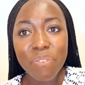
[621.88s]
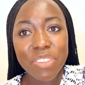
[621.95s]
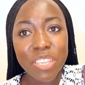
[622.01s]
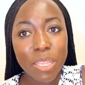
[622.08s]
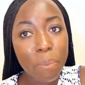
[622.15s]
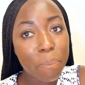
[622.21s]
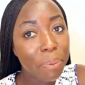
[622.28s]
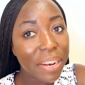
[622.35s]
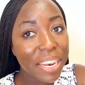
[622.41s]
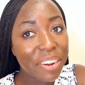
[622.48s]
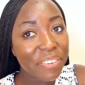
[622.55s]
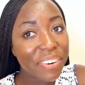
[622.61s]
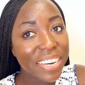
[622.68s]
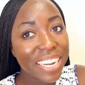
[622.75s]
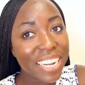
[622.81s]
with simple
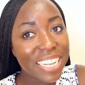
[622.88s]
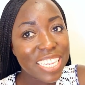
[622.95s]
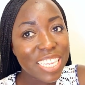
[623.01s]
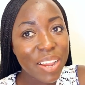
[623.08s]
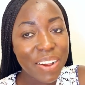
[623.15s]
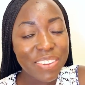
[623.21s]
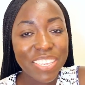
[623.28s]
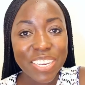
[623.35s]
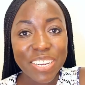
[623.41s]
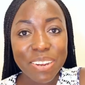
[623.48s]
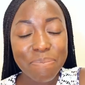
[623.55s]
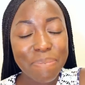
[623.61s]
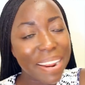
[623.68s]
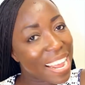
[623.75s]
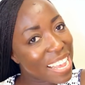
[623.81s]
ingredients so i'll see
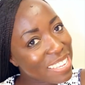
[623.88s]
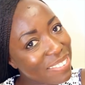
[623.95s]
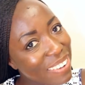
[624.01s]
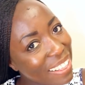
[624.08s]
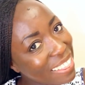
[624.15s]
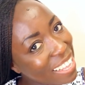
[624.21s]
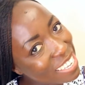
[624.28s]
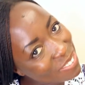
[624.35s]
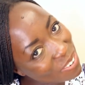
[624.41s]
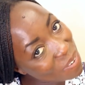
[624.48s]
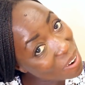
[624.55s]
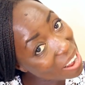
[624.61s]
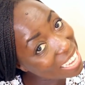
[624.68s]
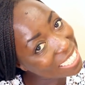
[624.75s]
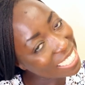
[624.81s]
you in my next one thanks for
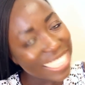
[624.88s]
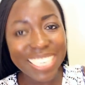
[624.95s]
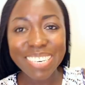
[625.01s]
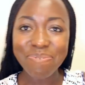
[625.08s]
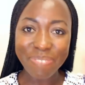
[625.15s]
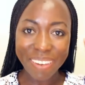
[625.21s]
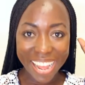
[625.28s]
watching